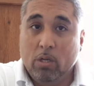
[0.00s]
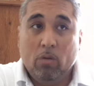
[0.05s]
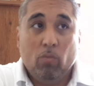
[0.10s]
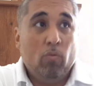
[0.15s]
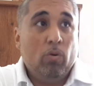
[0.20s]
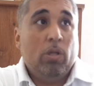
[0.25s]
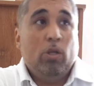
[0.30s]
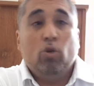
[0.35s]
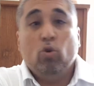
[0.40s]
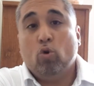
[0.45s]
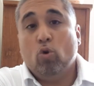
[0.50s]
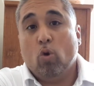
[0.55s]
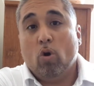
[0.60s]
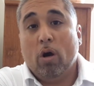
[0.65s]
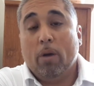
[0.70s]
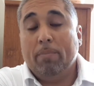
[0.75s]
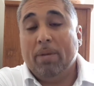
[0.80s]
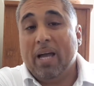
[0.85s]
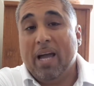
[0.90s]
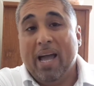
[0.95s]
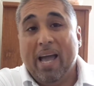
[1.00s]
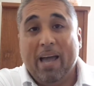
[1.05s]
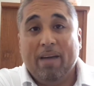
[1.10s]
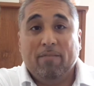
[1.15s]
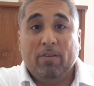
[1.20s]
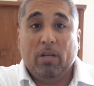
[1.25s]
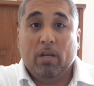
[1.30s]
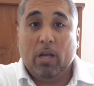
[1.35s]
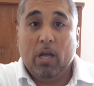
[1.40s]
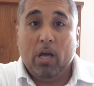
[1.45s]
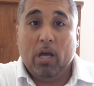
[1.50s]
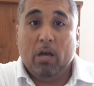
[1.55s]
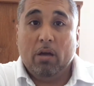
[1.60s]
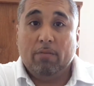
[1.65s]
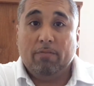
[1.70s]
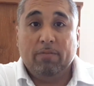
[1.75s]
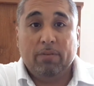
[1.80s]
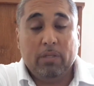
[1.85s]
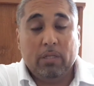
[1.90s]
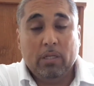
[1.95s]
When you grow up not having love,